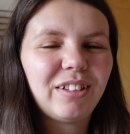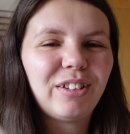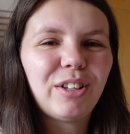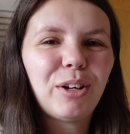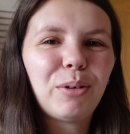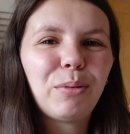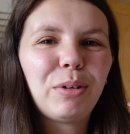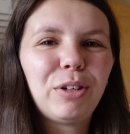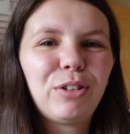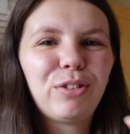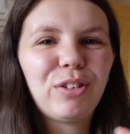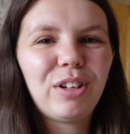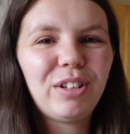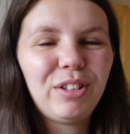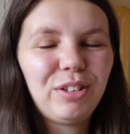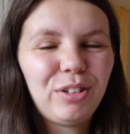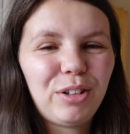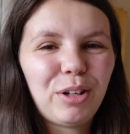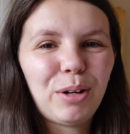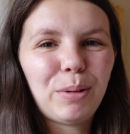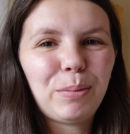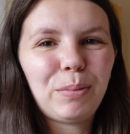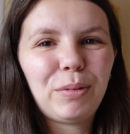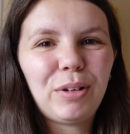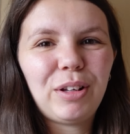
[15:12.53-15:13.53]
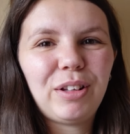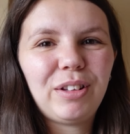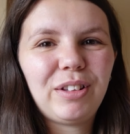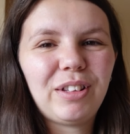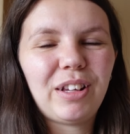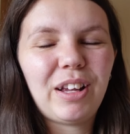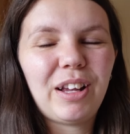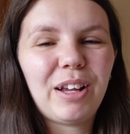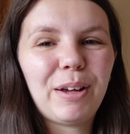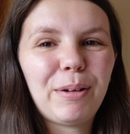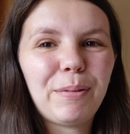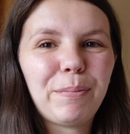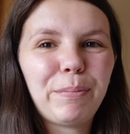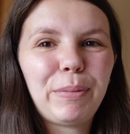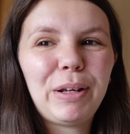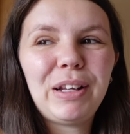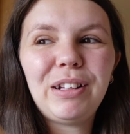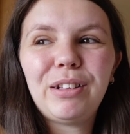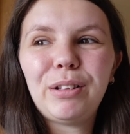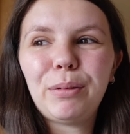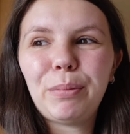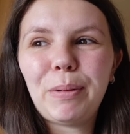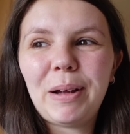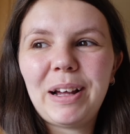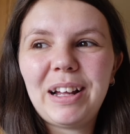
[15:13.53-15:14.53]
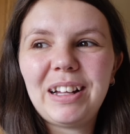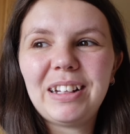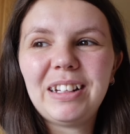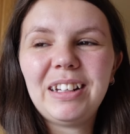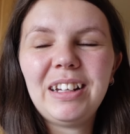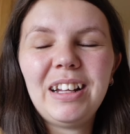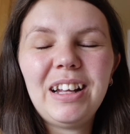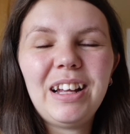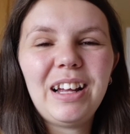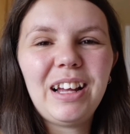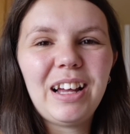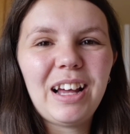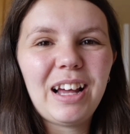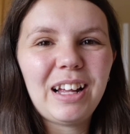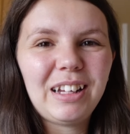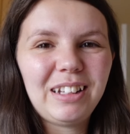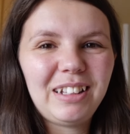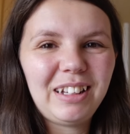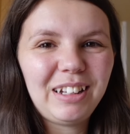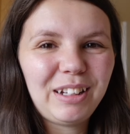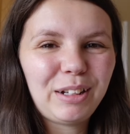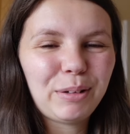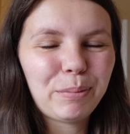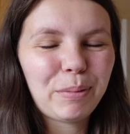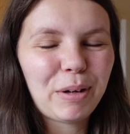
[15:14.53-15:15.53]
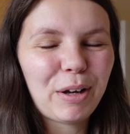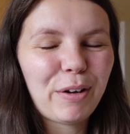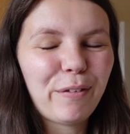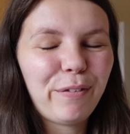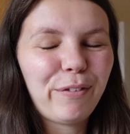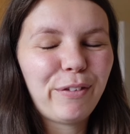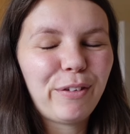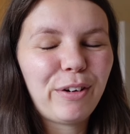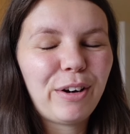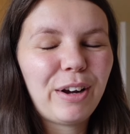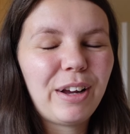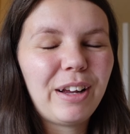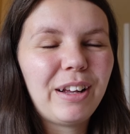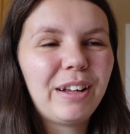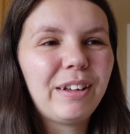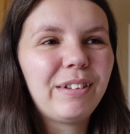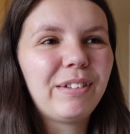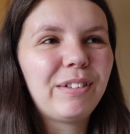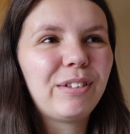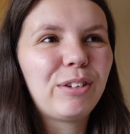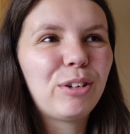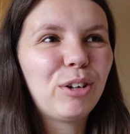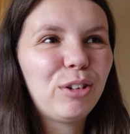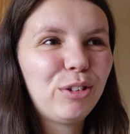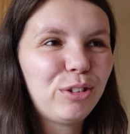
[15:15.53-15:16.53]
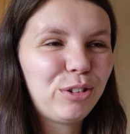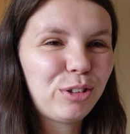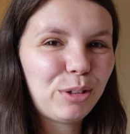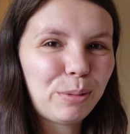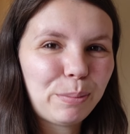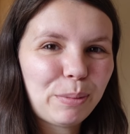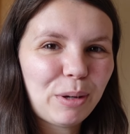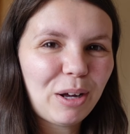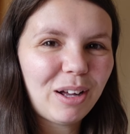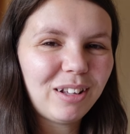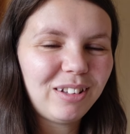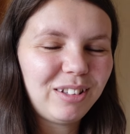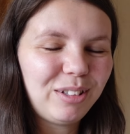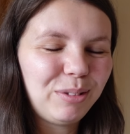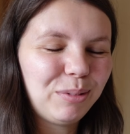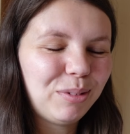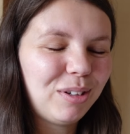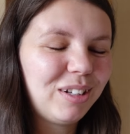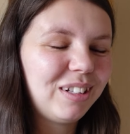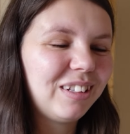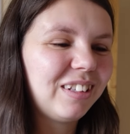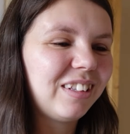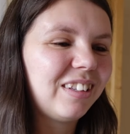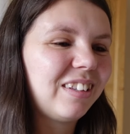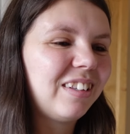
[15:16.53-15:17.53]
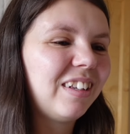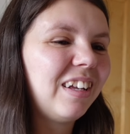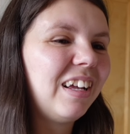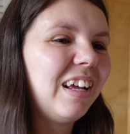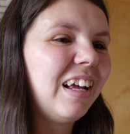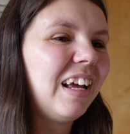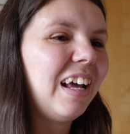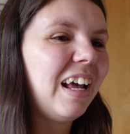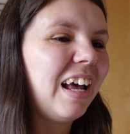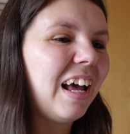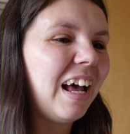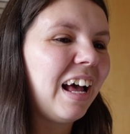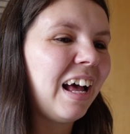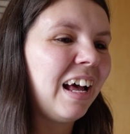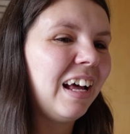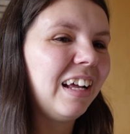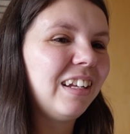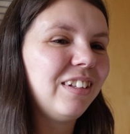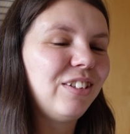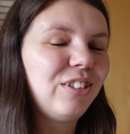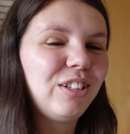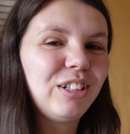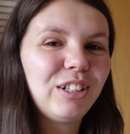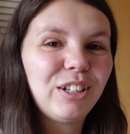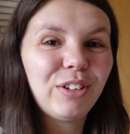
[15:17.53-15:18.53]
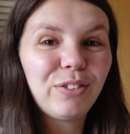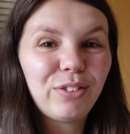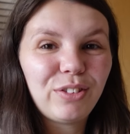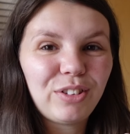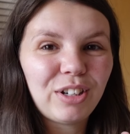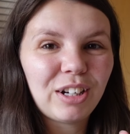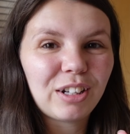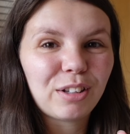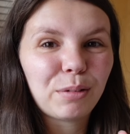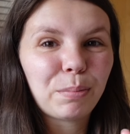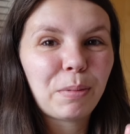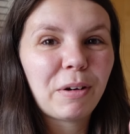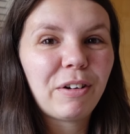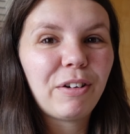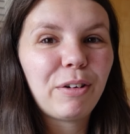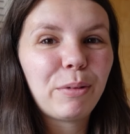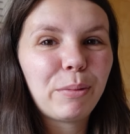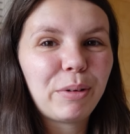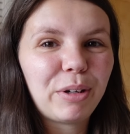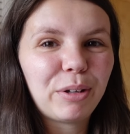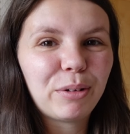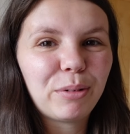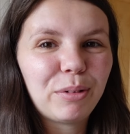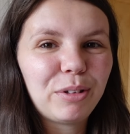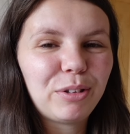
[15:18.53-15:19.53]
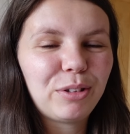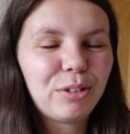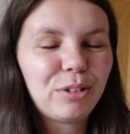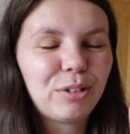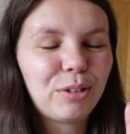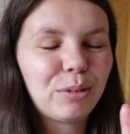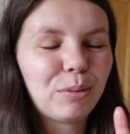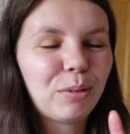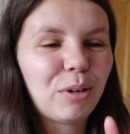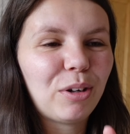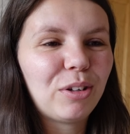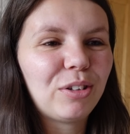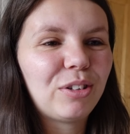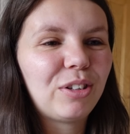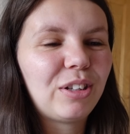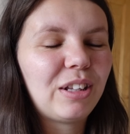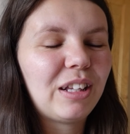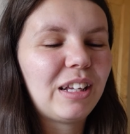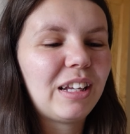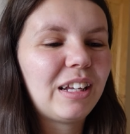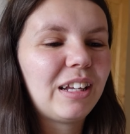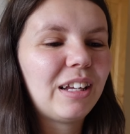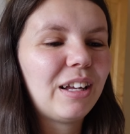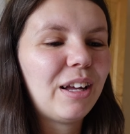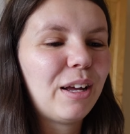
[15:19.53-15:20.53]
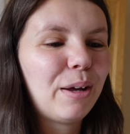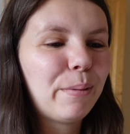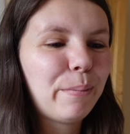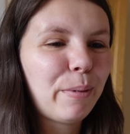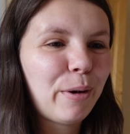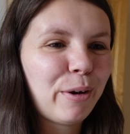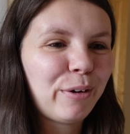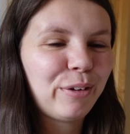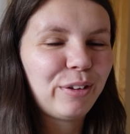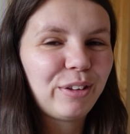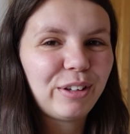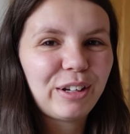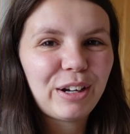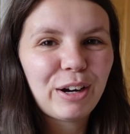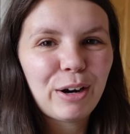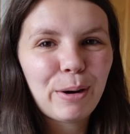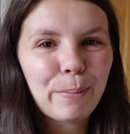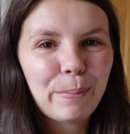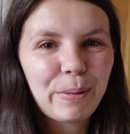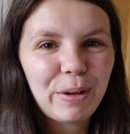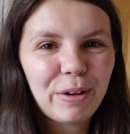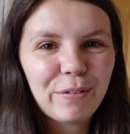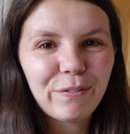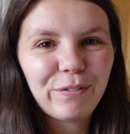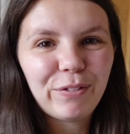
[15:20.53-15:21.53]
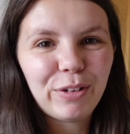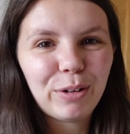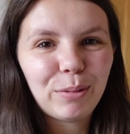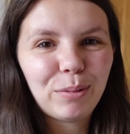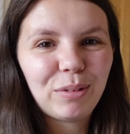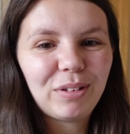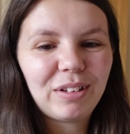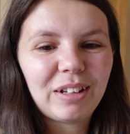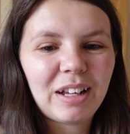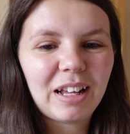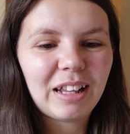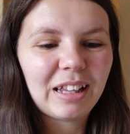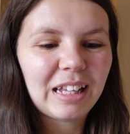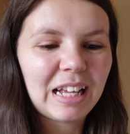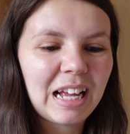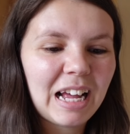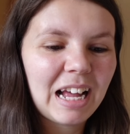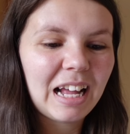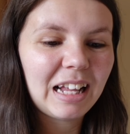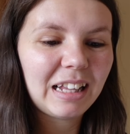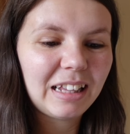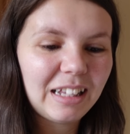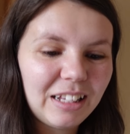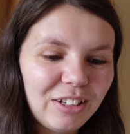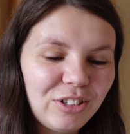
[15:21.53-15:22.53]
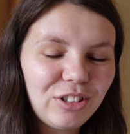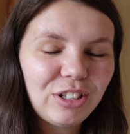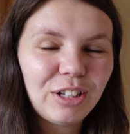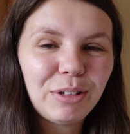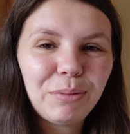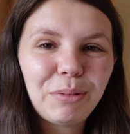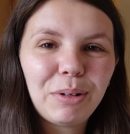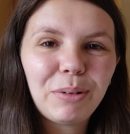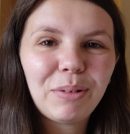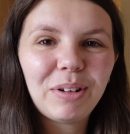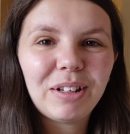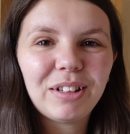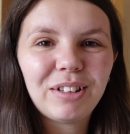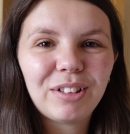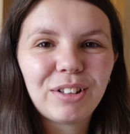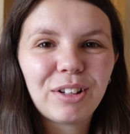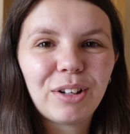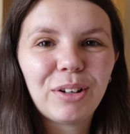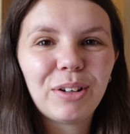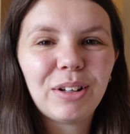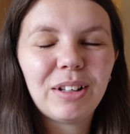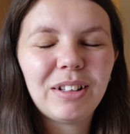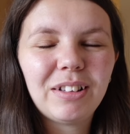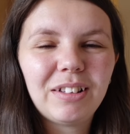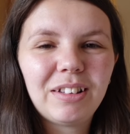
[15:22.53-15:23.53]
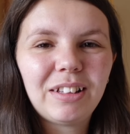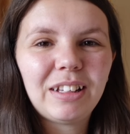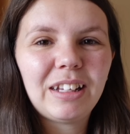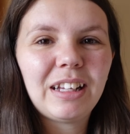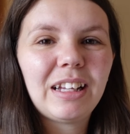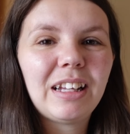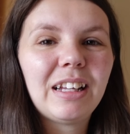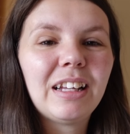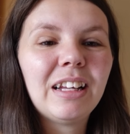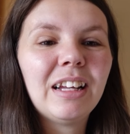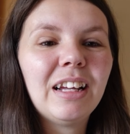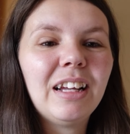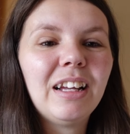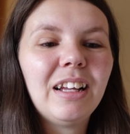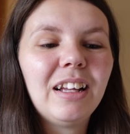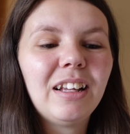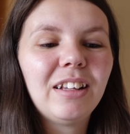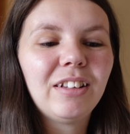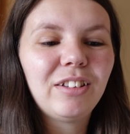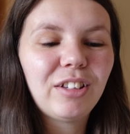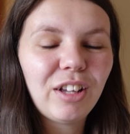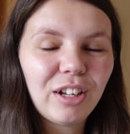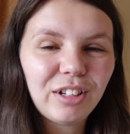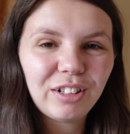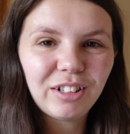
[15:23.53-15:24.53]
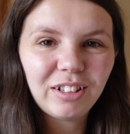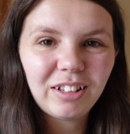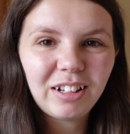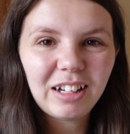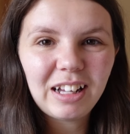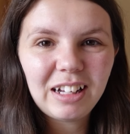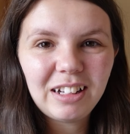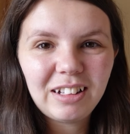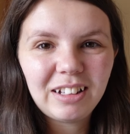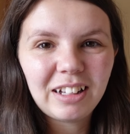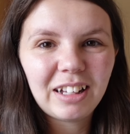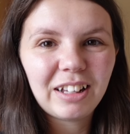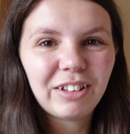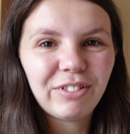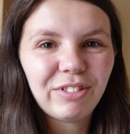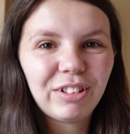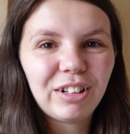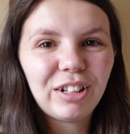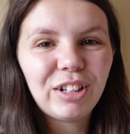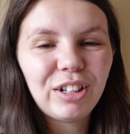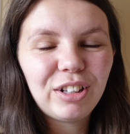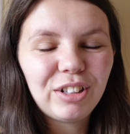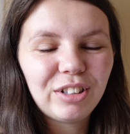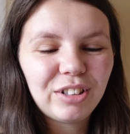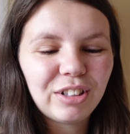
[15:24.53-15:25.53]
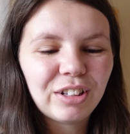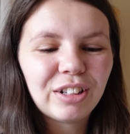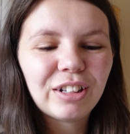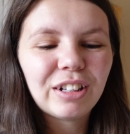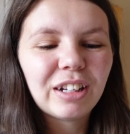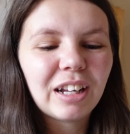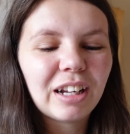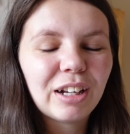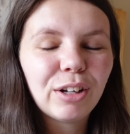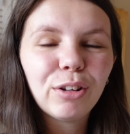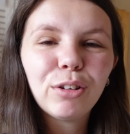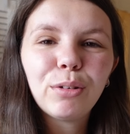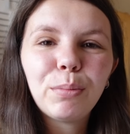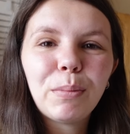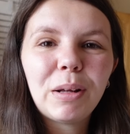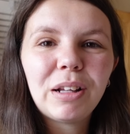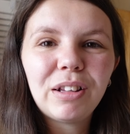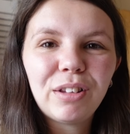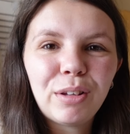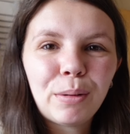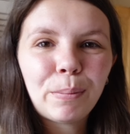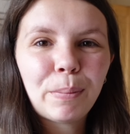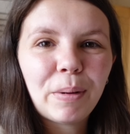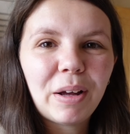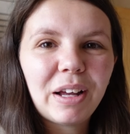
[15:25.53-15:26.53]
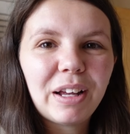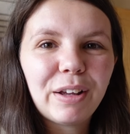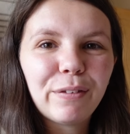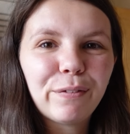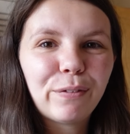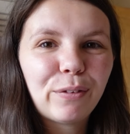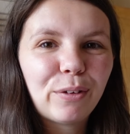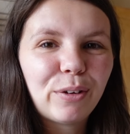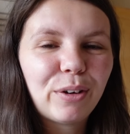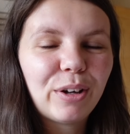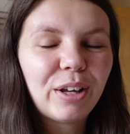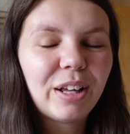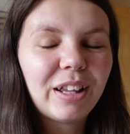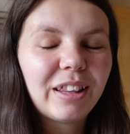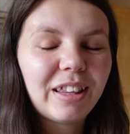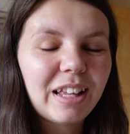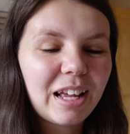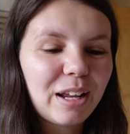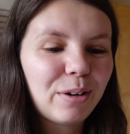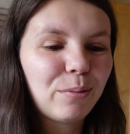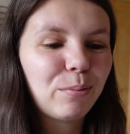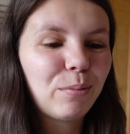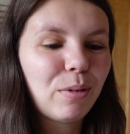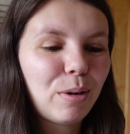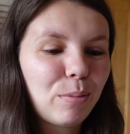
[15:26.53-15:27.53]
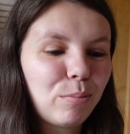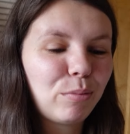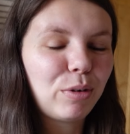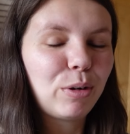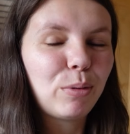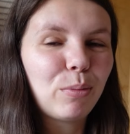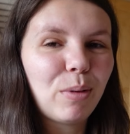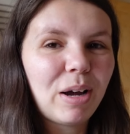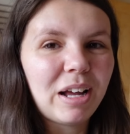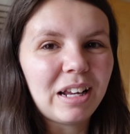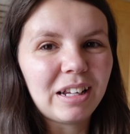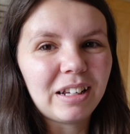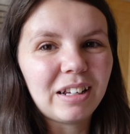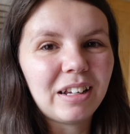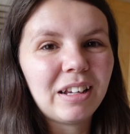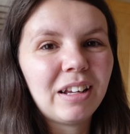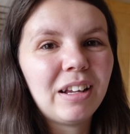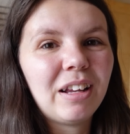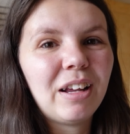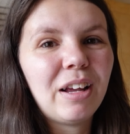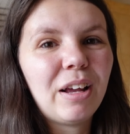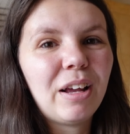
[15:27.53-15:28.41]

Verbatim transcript: So we dressed up as a uh, Peter Pan and Tinkerbell for a costume party once, and she loves Jack Sparrow. We always used to watch the Pirates of the Caribbean films together, and this year we went to go and see Cirque du Soleil together in London, and I was meant to buy it for her then when we went,